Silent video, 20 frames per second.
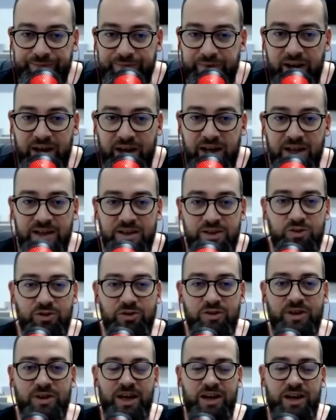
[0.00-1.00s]
and you
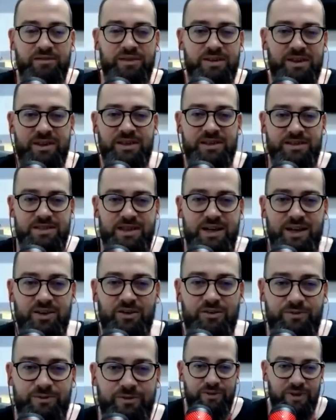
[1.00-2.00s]
don't have this kind
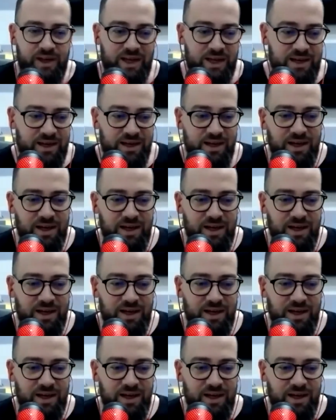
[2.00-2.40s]
of like